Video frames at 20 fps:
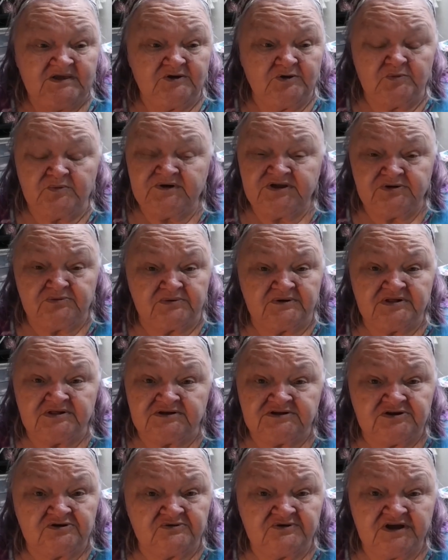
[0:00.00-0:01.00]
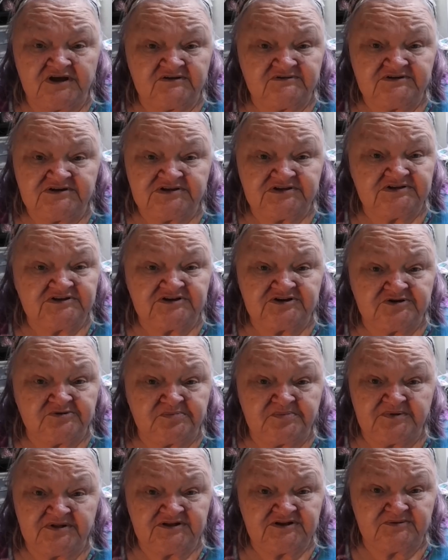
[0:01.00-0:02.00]
we really don't have anything to
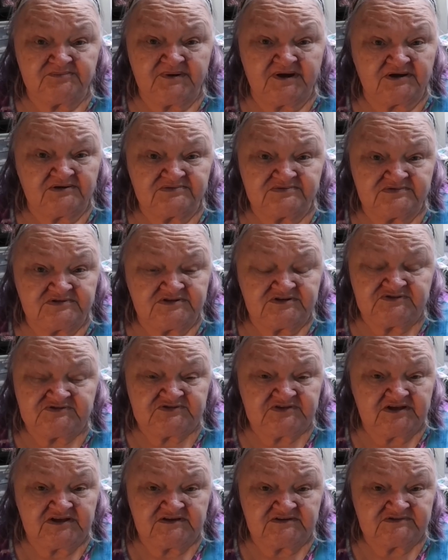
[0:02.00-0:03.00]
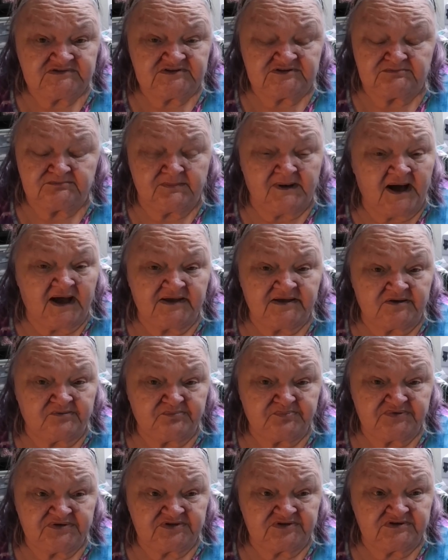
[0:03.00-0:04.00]
complain about these days, in my
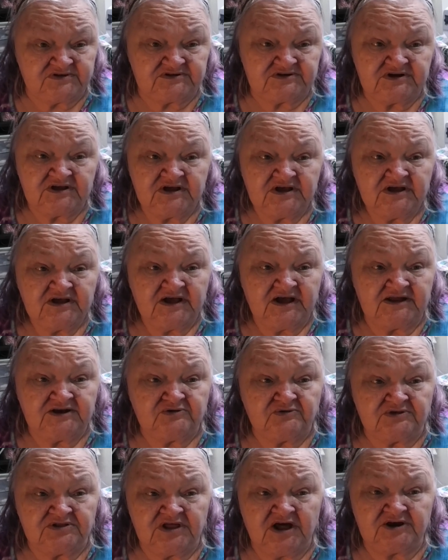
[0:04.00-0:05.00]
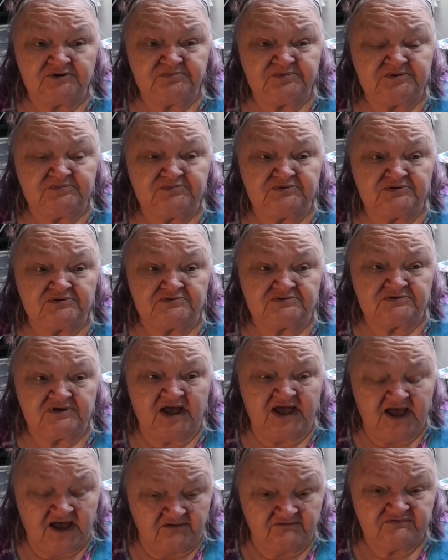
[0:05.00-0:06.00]
opinion. I know a lot of people
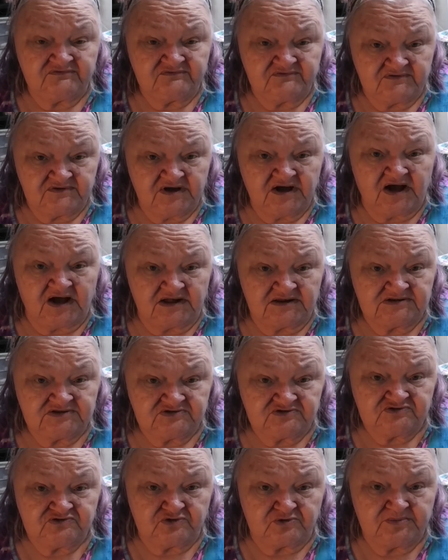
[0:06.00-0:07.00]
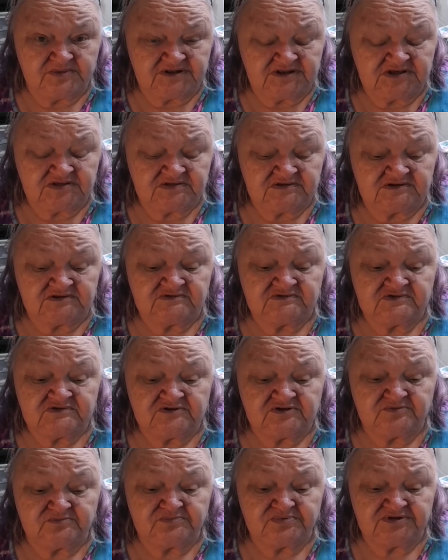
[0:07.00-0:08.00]
have got so many things to
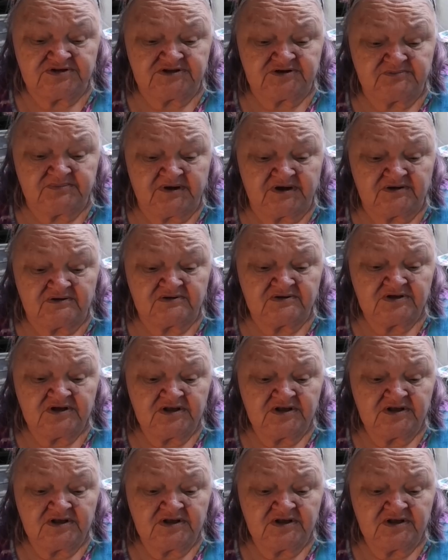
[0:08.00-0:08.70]
complain about.